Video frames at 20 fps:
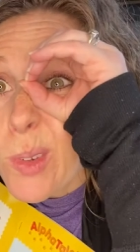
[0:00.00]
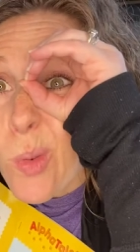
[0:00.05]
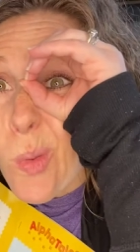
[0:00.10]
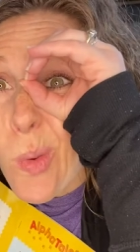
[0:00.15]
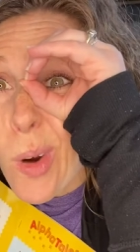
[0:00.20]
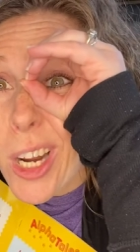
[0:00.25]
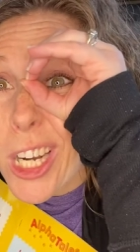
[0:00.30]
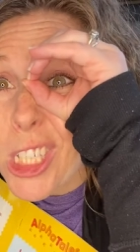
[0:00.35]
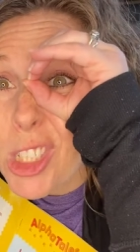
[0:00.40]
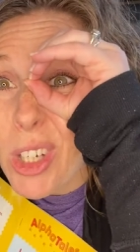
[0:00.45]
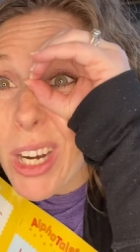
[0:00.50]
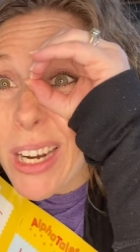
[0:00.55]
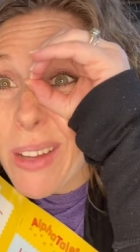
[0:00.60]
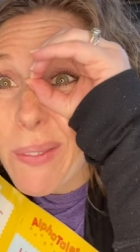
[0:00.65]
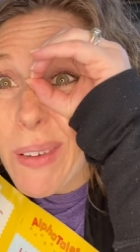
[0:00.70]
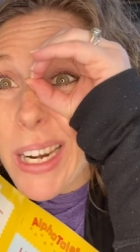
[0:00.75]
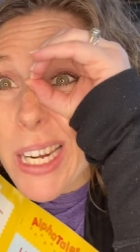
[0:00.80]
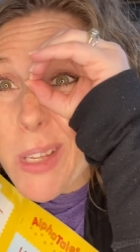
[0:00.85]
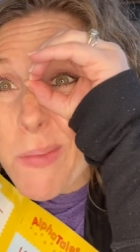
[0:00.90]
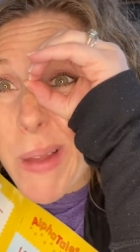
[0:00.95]
We're gonna try to
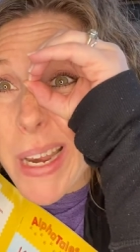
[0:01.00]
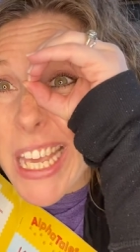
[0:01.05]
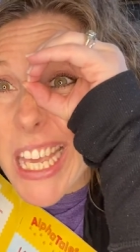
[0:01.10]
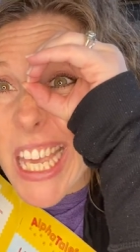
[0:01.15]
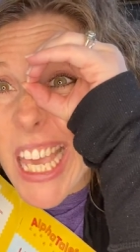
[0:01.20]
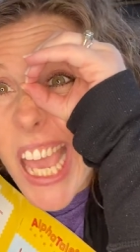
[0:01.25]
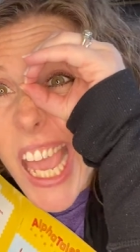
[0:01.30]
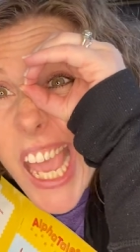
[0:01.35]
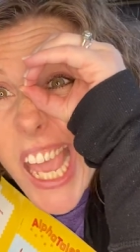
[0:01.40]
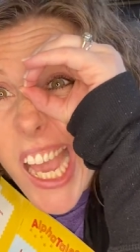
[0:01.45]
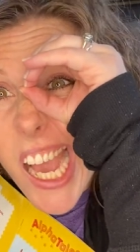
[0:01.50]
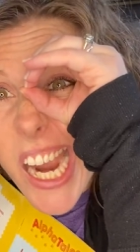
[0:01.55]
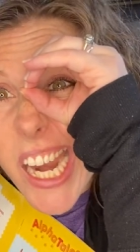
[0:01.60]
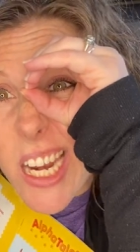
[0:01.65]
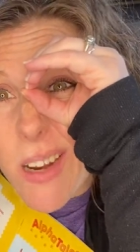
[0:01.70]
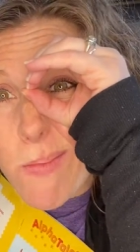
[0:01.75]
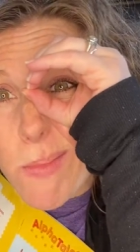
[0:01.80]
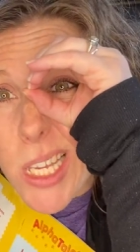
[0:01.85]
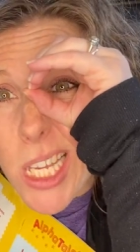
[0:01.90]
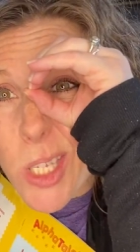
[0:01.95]
find as many K
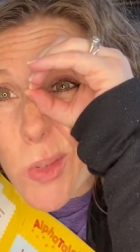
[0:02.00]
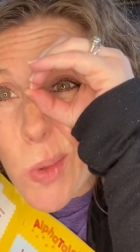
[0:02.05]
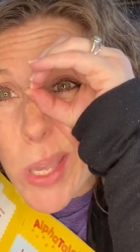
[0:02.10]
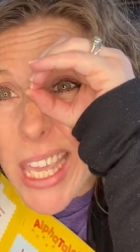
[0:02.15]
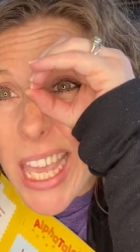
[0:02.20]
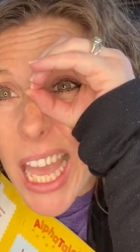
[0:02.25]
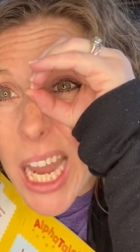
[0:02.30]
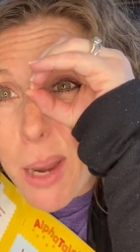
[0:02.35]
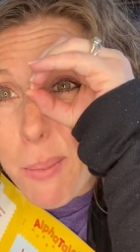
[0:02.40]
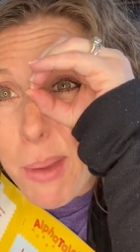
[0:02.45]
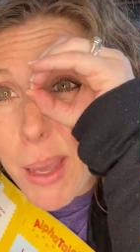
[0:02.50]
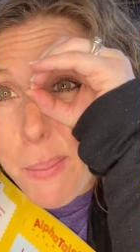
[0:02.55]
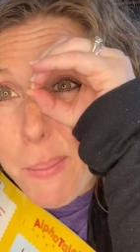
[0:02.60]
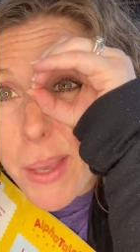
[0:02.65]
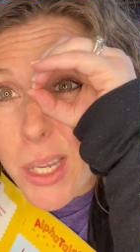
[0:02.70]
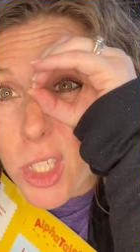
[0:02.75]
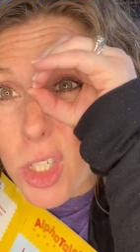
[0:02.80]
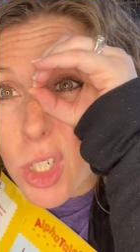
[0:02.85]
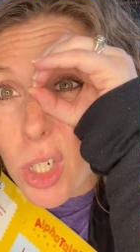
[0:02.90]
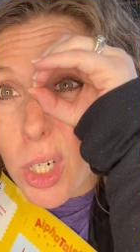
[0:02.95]
items as we can in my
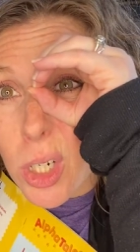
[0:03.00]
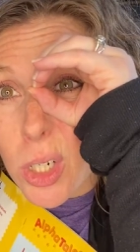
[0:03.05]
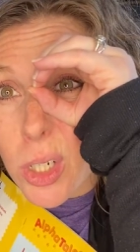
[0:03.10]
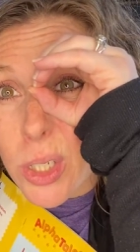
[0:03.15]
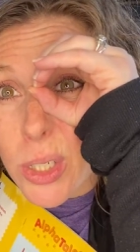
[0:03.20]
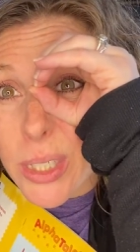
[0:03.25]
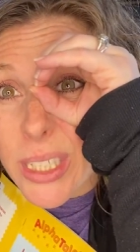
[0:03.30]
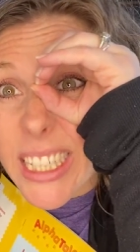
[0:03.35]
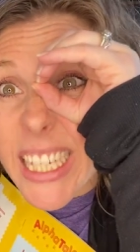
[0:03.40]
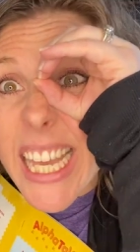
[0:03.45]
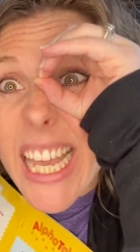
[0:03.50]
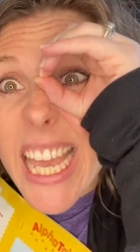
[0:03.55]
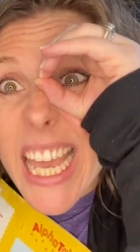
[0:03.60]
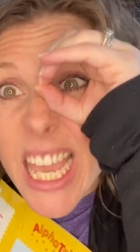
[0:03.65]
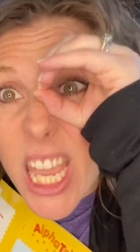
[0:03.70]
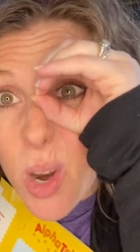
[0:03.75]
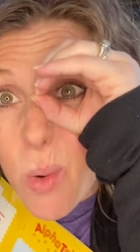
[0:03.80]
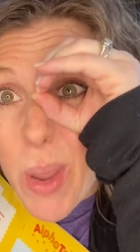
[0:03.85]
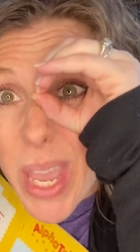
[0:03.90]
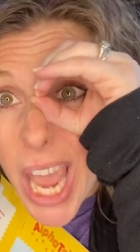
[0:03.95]
picture.
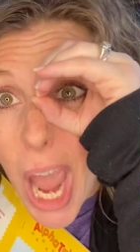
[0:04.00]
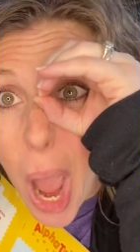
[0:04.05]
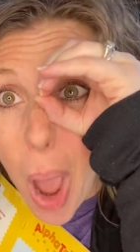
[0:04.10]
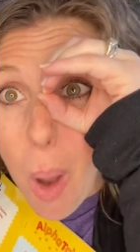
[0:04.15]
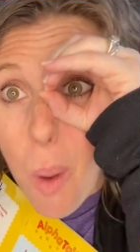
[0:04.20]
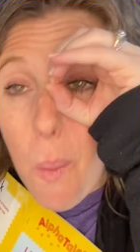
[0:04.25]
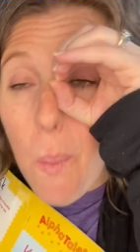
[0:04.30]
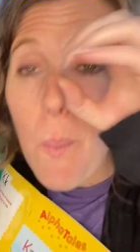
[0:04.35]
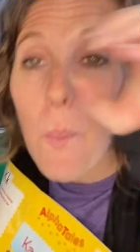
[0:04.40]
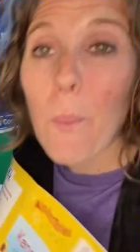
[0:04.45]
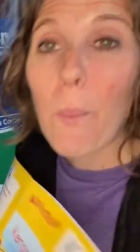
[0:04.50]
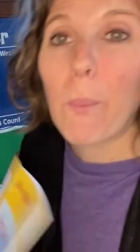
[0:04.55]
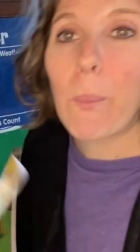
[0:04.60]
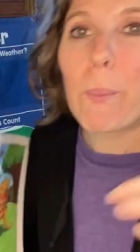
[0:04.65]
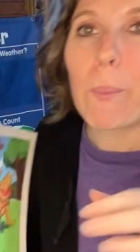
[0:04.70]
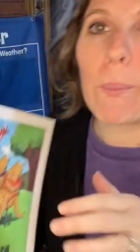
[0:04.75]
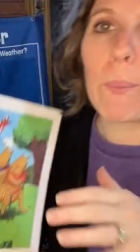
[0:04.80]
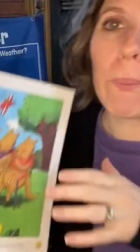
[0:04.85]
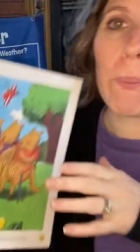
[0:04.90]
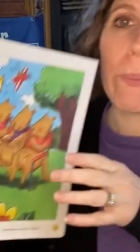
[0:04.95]
Here we
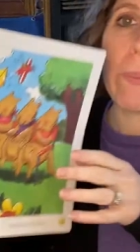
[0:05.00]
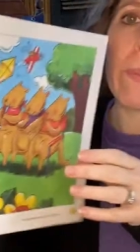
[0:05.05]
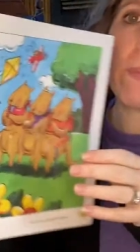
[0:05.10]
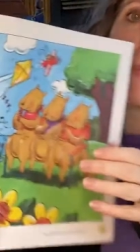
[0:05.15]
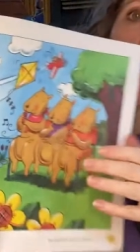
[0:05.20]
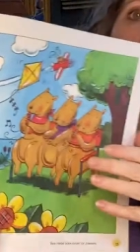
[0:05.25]
go.